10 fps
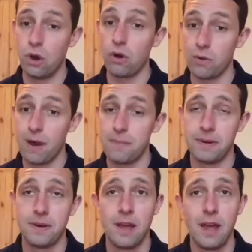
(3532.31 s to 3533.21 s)
No.
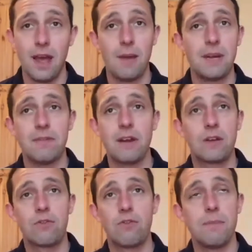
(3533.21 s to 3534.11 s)
happen. I mean, I read a
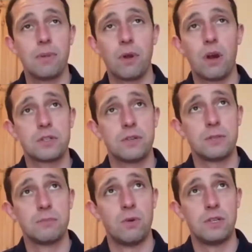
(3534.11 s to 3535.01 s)
great blog article
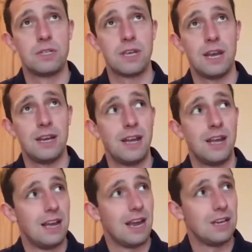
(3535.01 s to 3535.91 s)
this morning saying
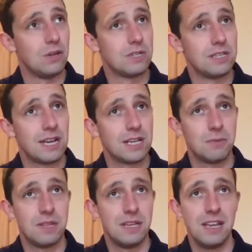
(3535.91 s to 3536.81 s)
it usually
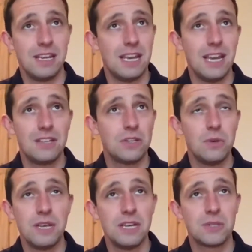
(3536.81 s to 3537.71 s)
takes within a year,
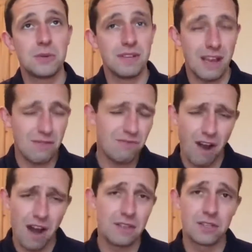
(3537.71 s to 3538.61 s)
two years to even get
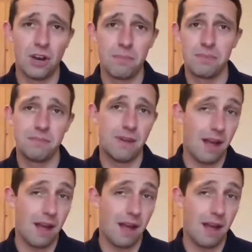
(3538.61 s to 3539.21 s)
yeah. right at the top.